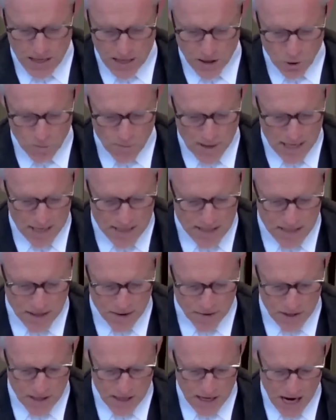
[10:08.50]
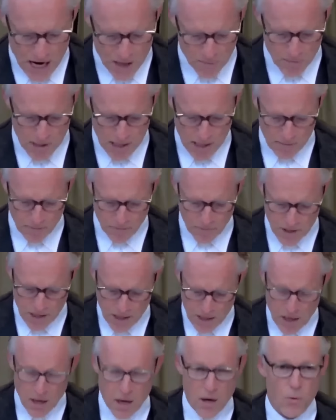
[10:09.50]
and a humanitarian nightmare,
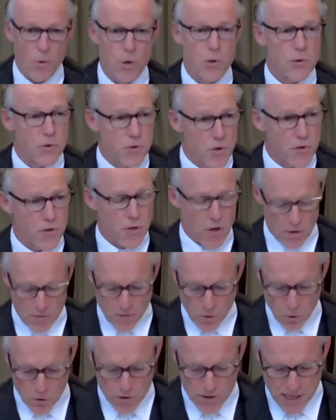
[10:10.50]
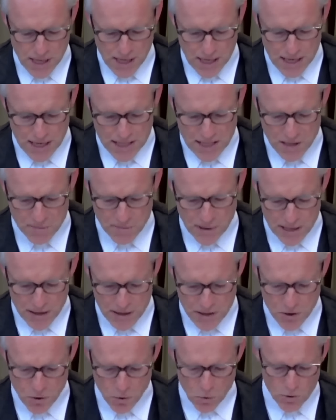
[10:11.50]
which was also, of course,
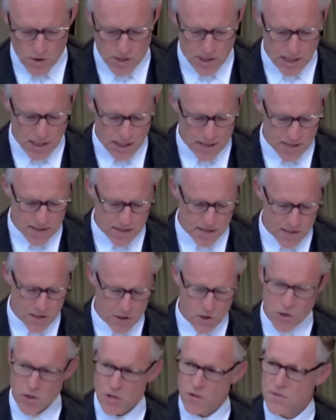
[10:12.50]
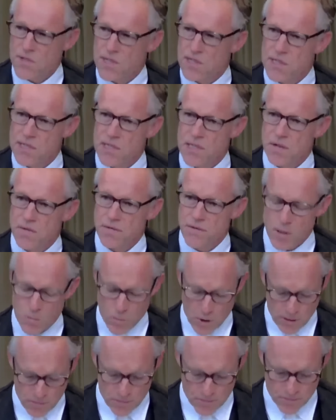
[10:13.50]
highlighted by this court in its decision of 16
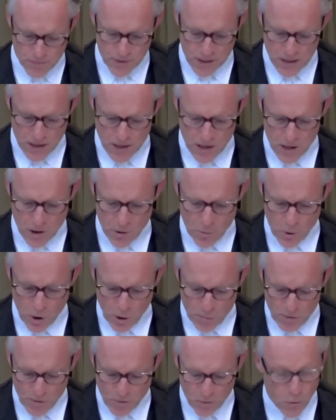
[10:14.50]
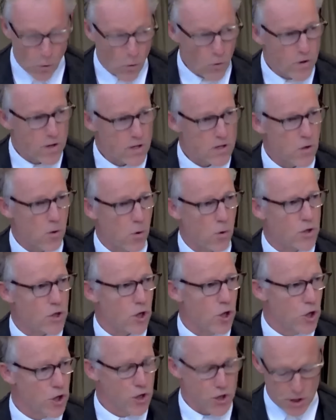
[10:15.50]
February. We are before this
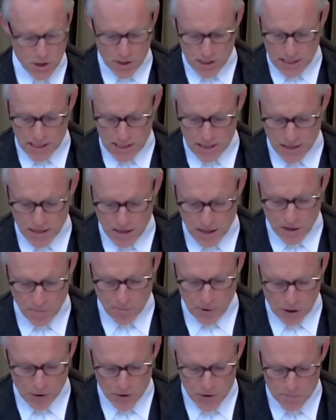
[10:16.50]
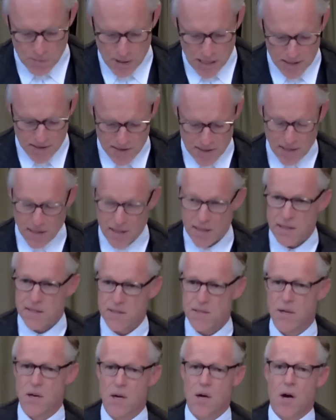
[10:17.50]
court urgently because
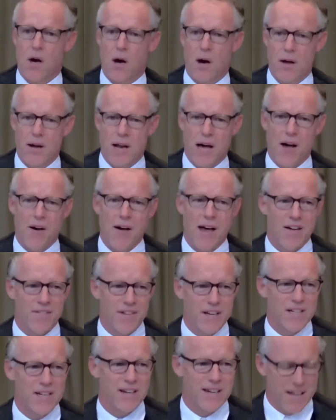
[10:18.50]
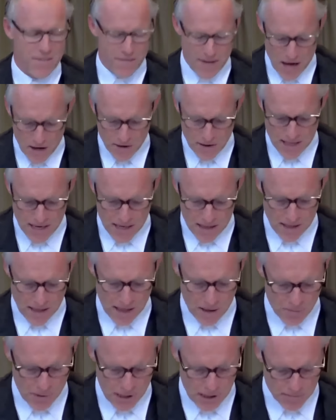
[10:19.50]
Palestinians are now having to live out
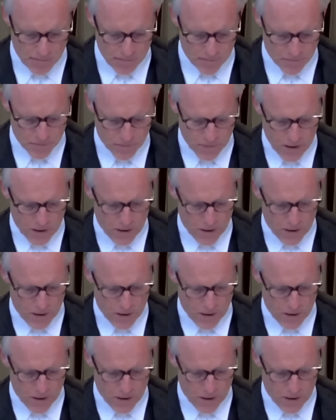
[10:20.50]
that nightmare.